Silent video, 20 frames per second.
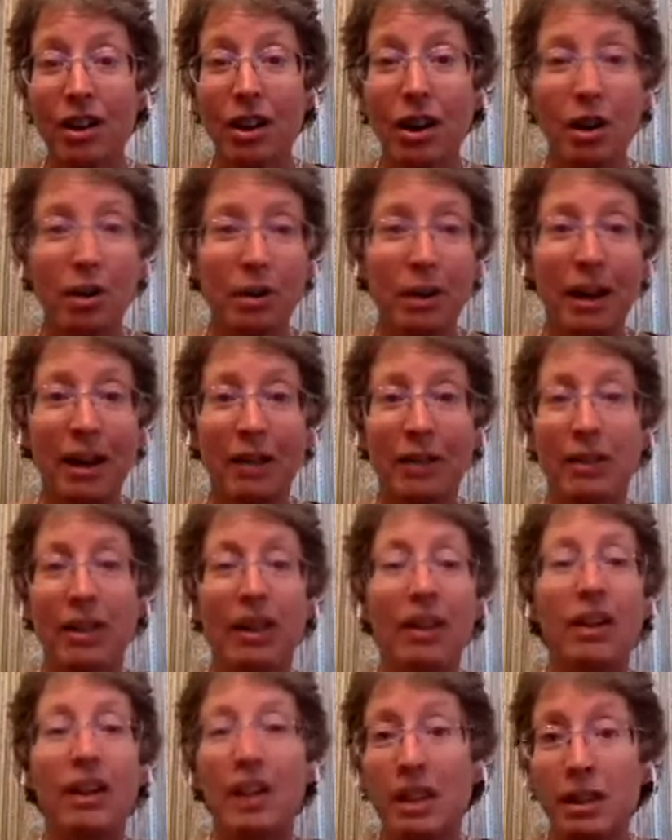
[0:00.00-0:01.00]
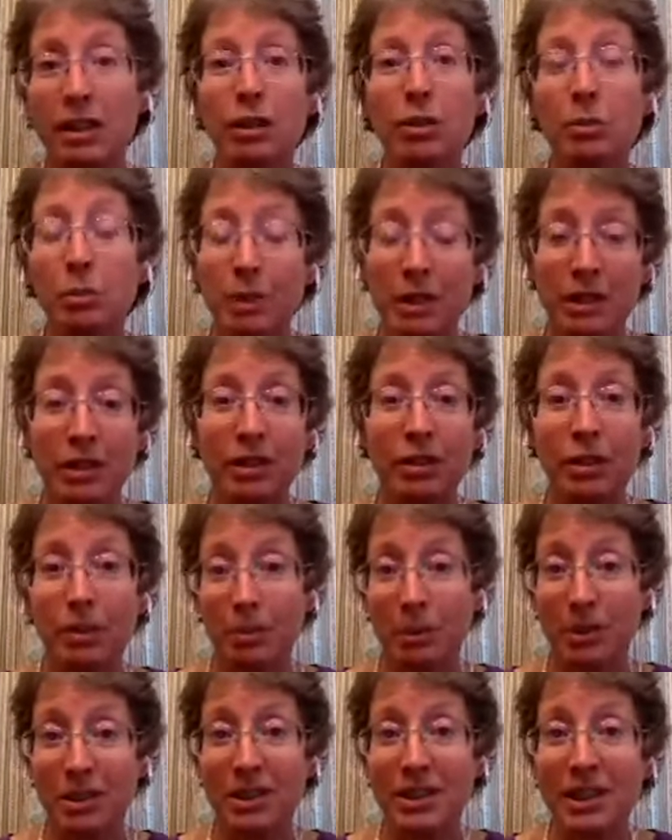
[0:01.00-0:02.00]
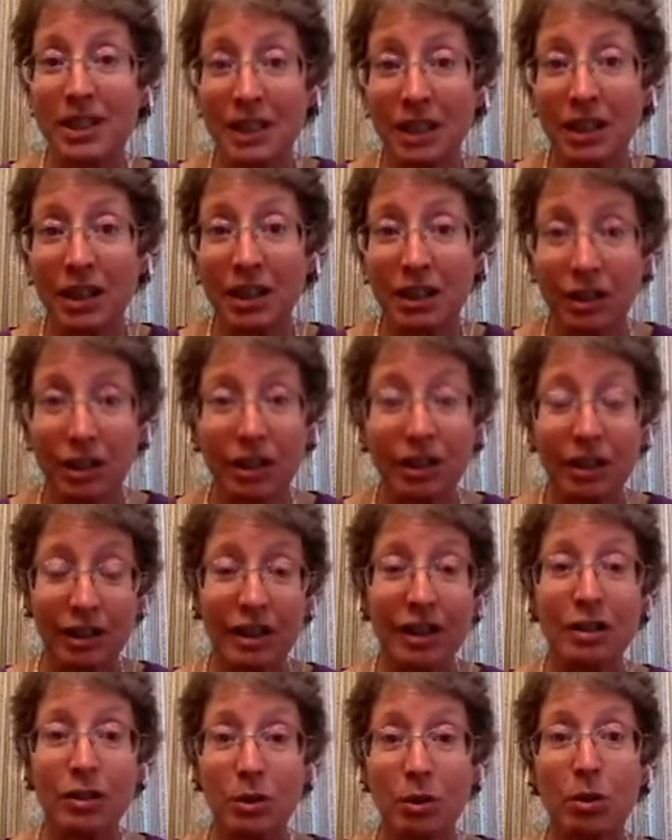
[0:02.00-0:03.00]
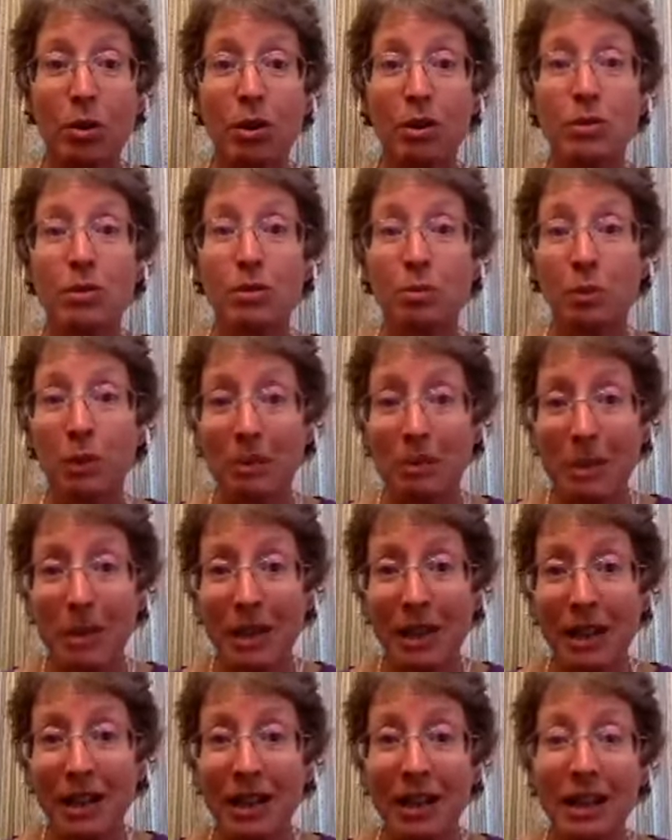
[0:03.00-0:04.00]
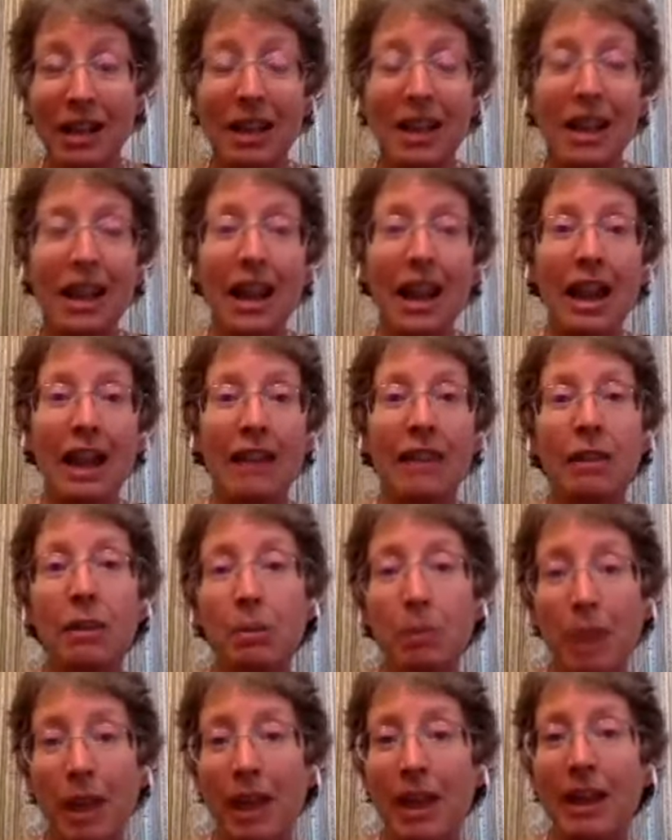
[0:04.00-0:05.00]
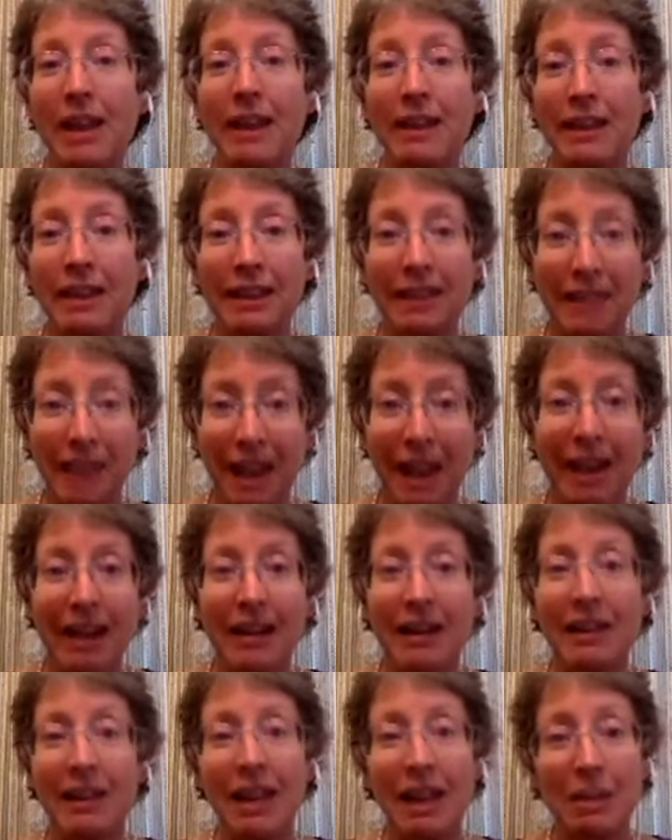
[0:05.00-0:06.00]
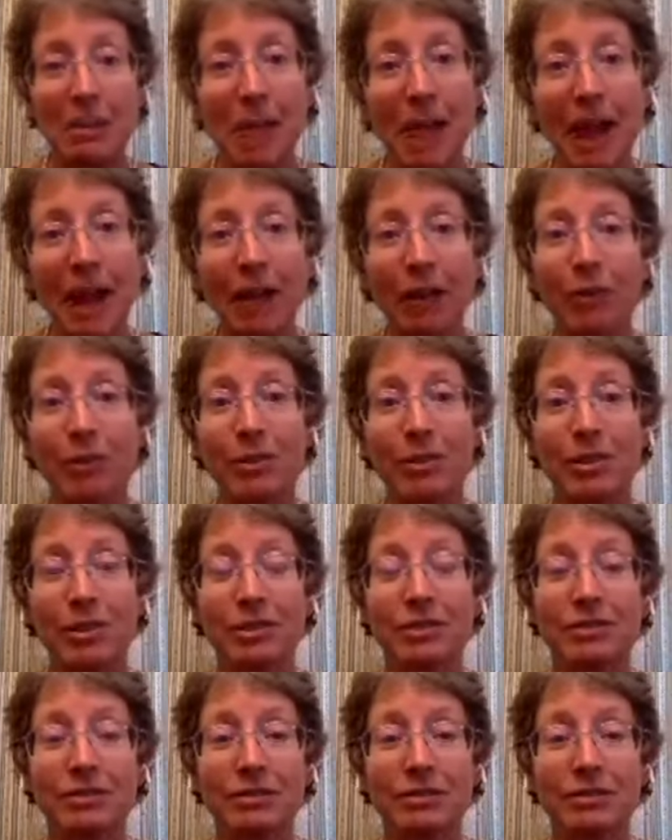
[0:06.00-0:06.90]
around their ill will, particularly towards women, and the way that that came out.